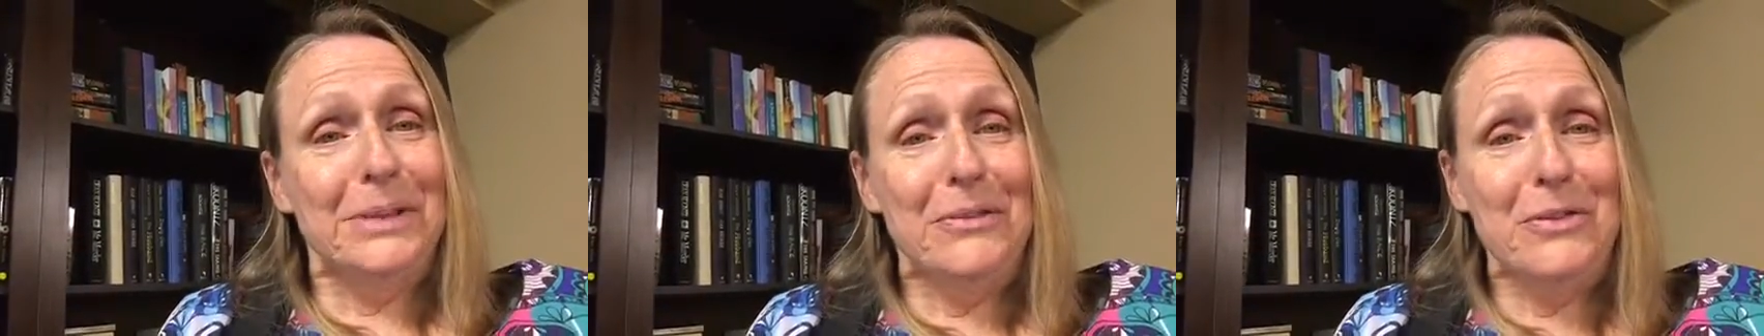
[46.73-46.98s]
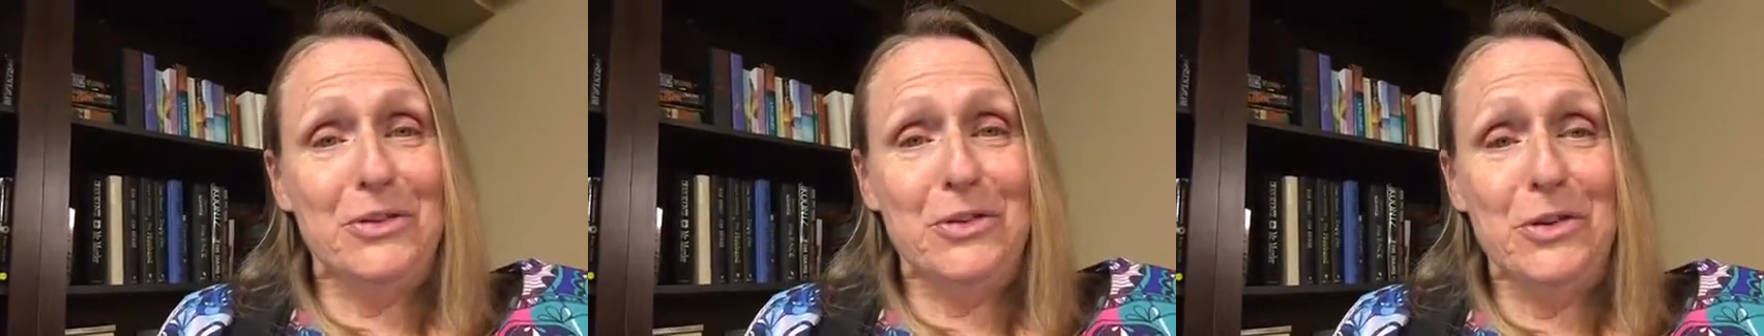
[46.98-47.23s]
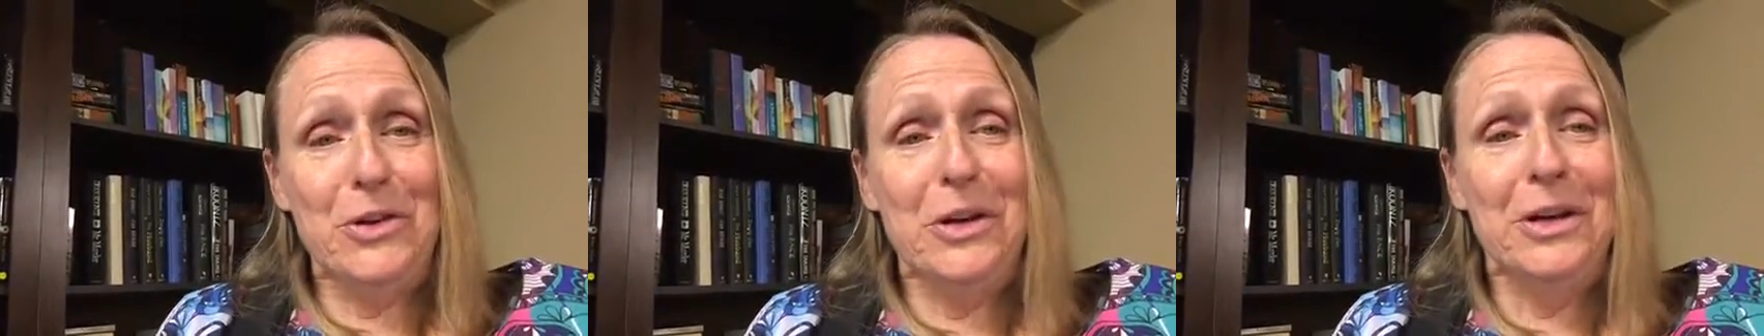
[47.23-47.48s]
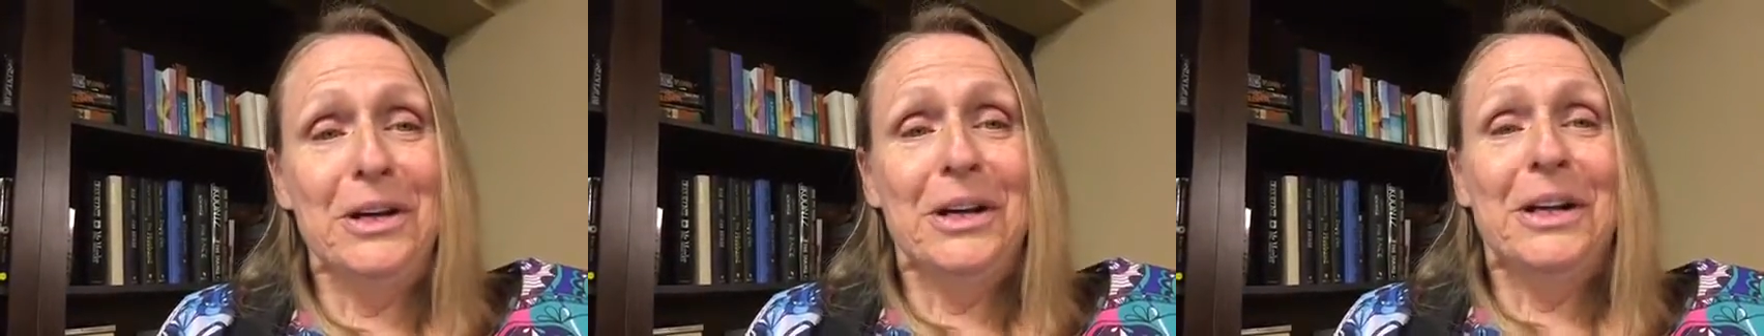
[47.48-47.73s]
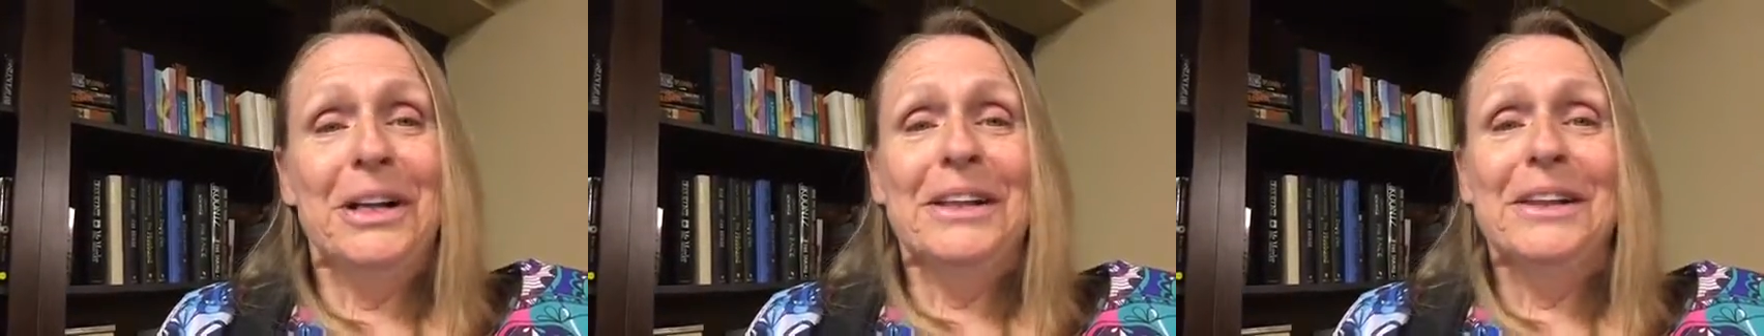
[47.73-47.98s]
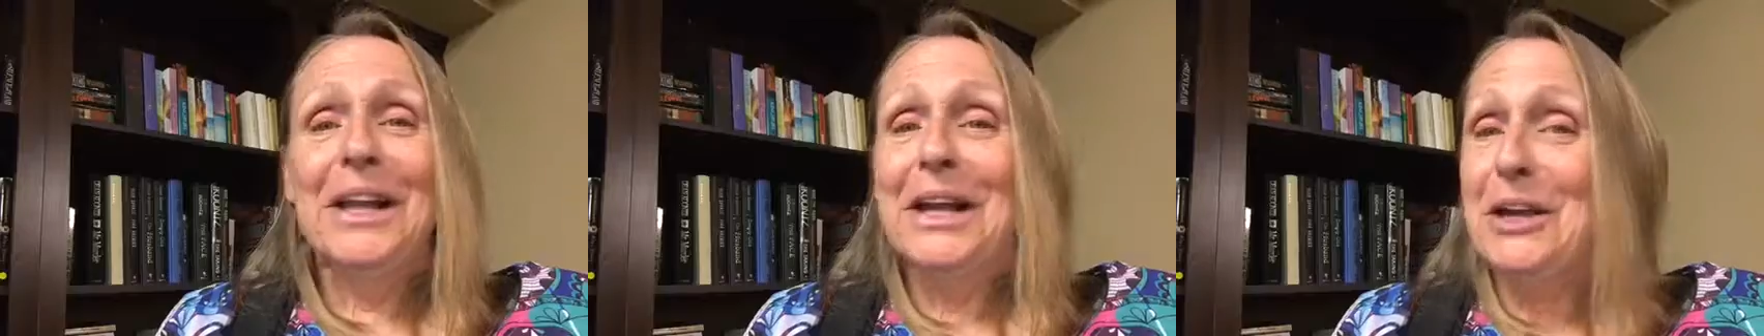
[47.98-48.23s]
give it to you
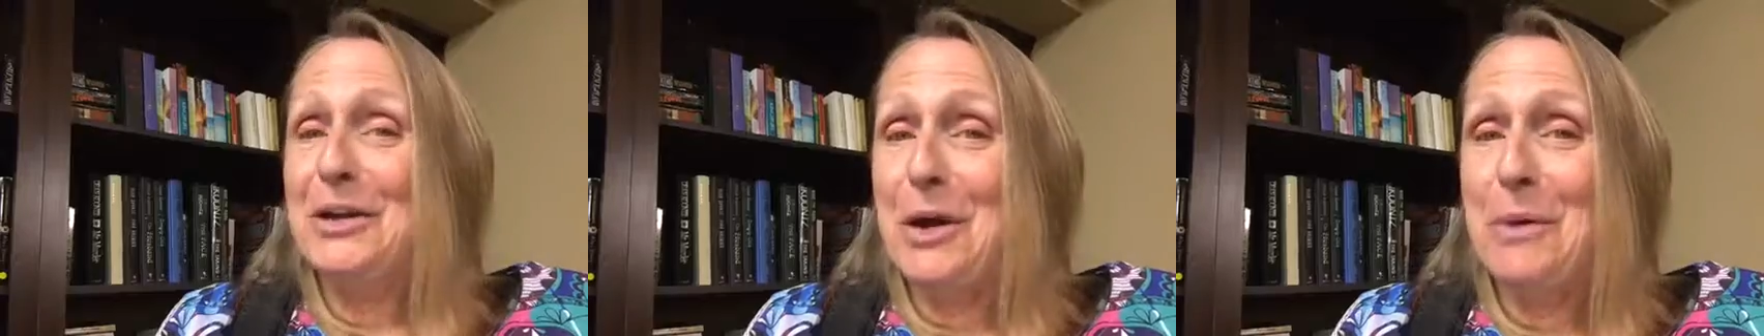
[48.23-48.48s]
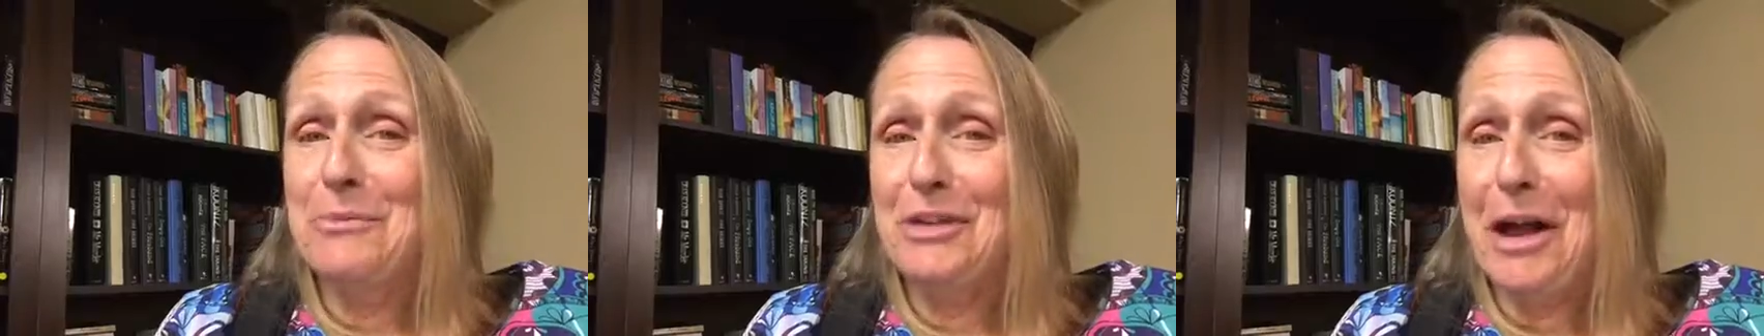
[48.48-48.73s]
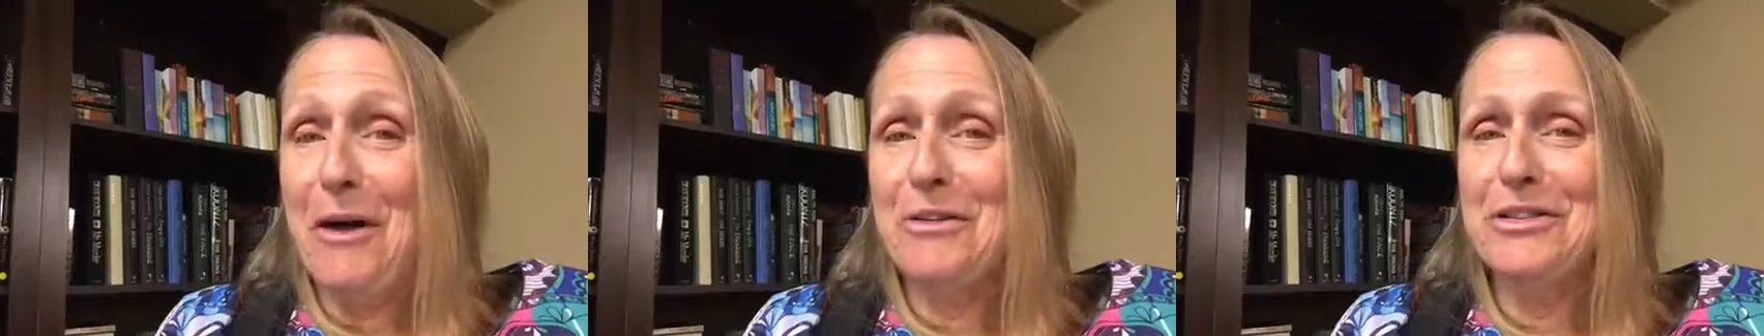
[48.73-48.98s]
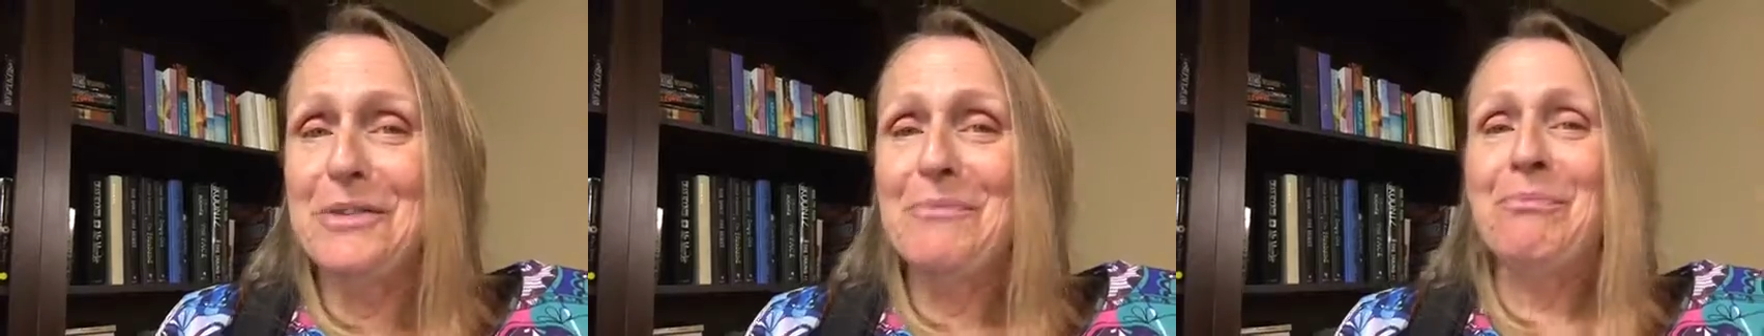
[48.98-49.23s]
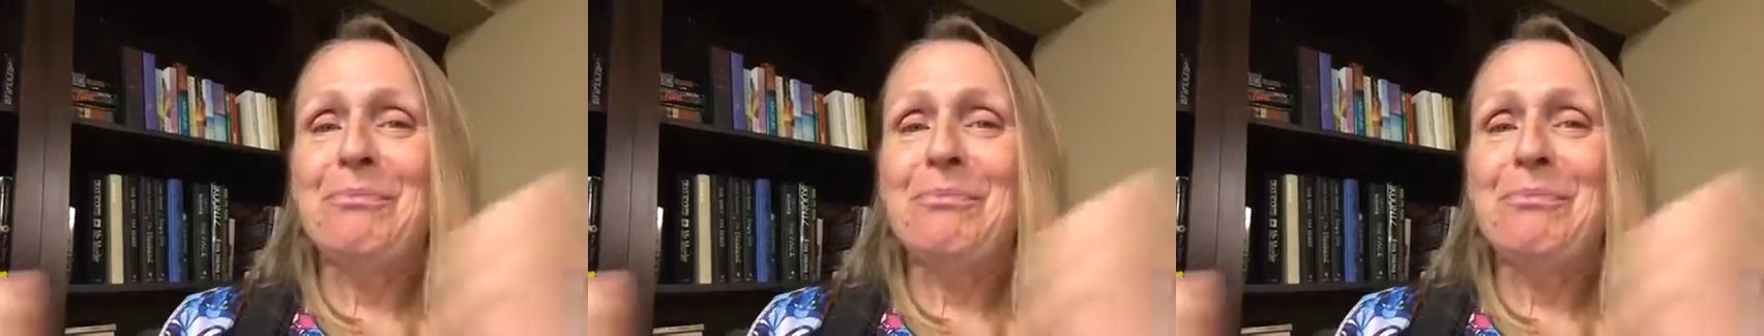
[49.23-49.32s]
like it comes out.